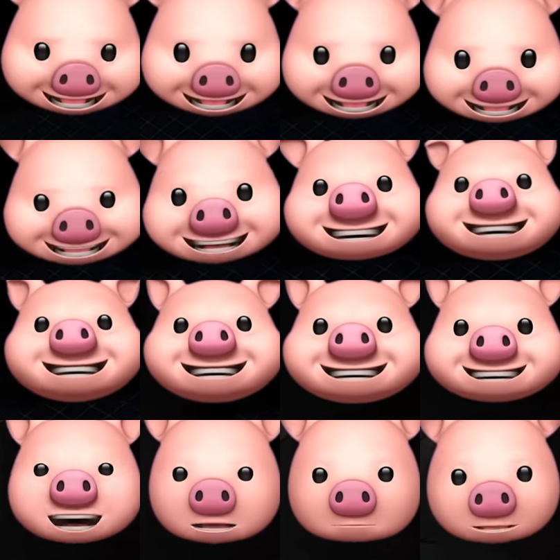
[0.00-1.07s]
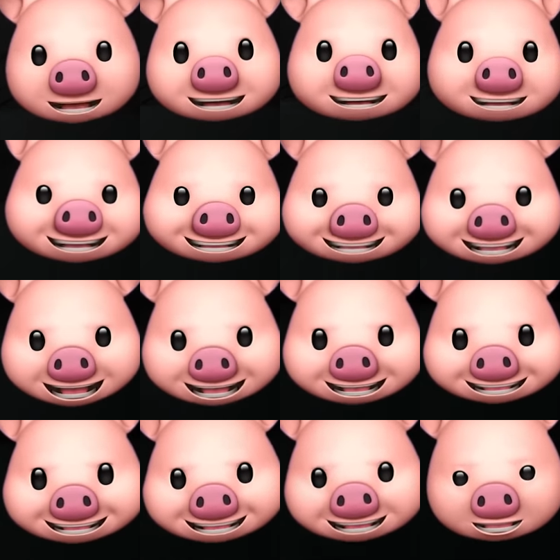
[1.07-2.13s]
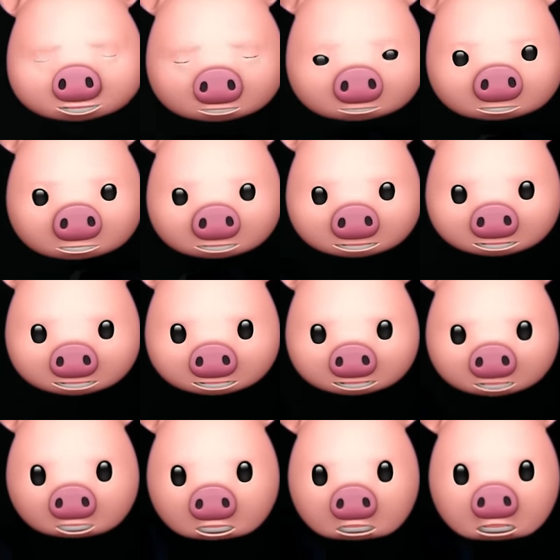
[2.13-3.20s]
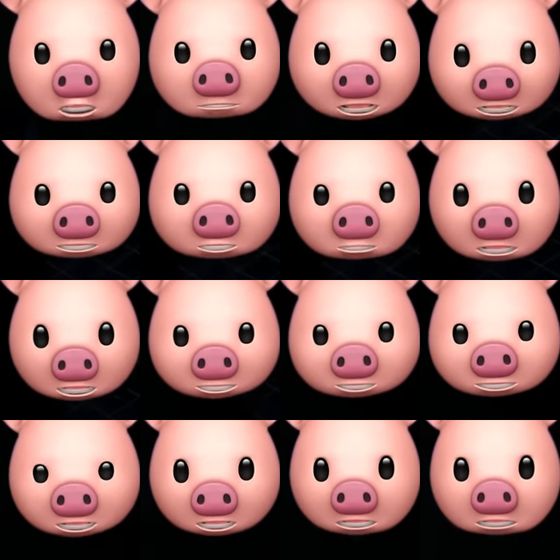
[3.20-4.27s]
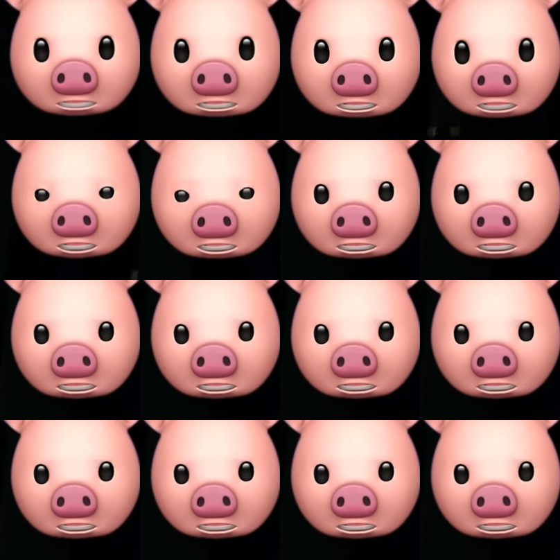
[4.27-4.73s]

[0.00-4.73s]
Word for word: there's a scraping noise there, too. Okay, so I think...